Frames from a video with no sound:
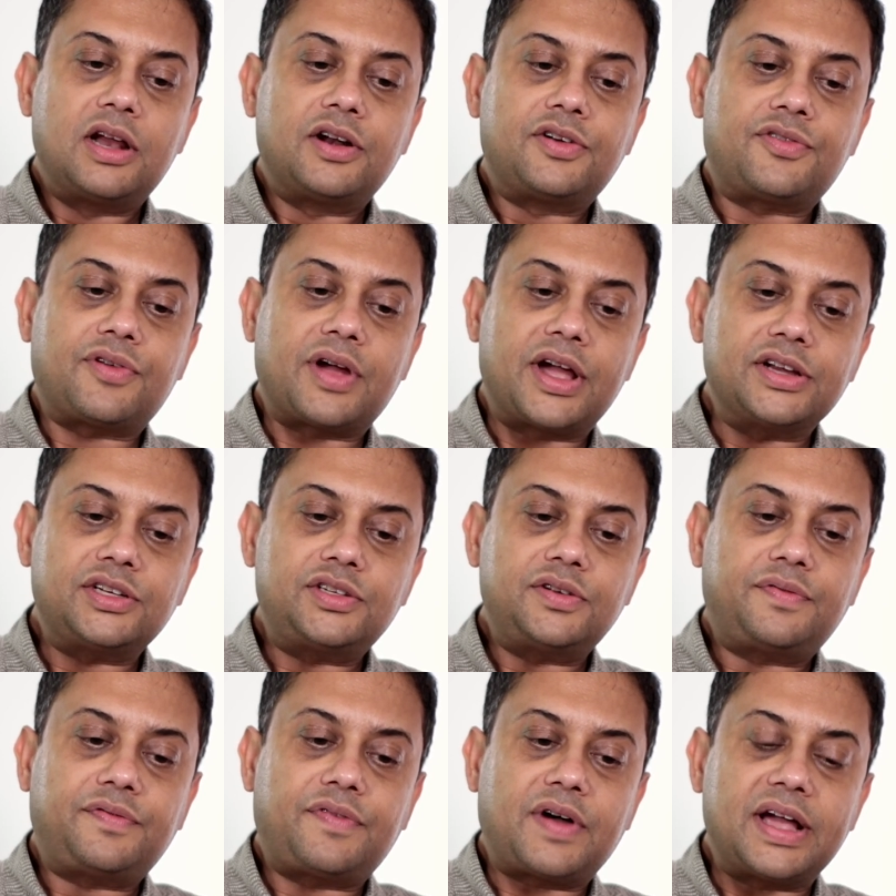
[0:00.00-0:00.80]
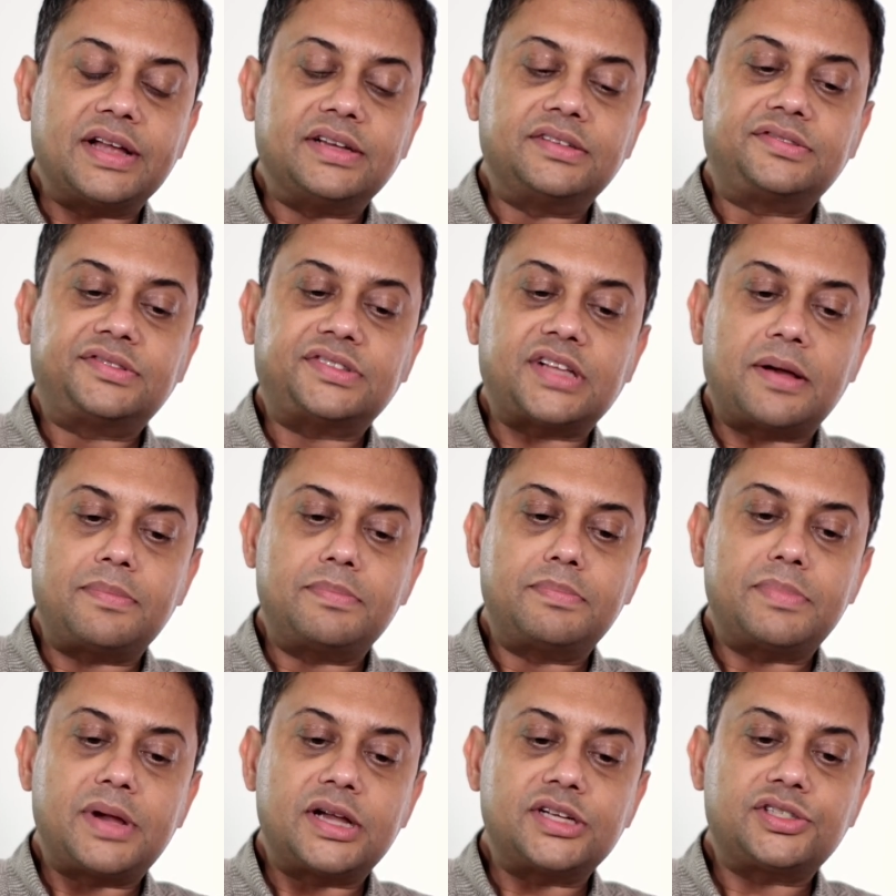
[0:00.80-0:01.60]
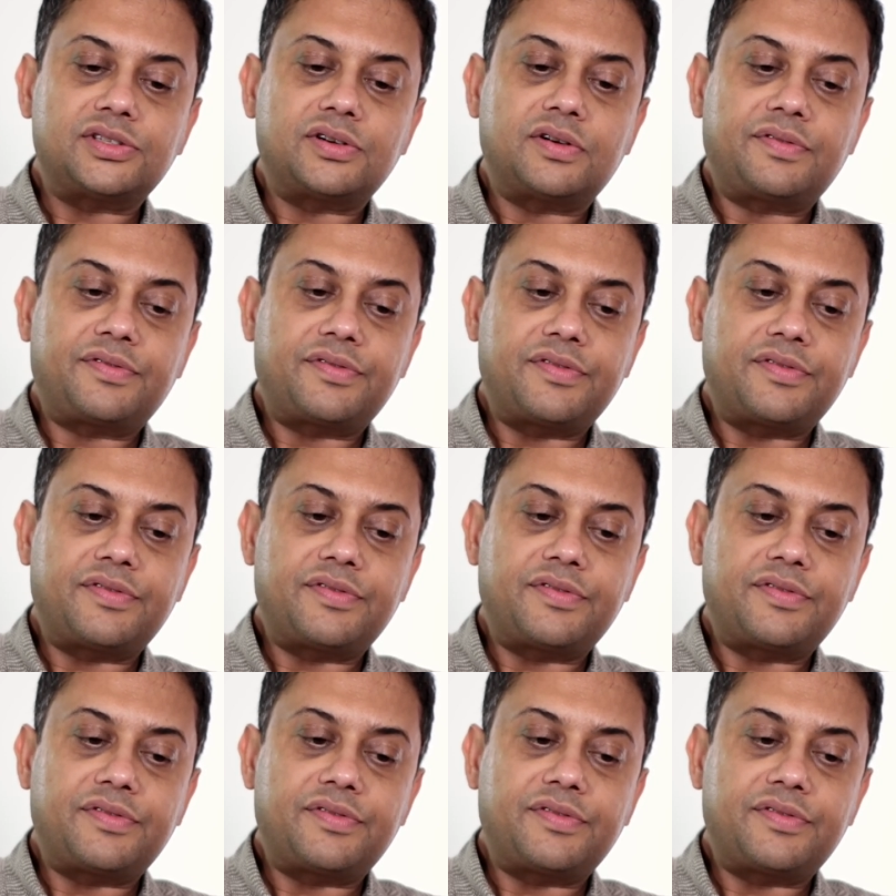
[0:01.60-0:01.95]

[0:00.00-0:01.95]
trying to find some measure of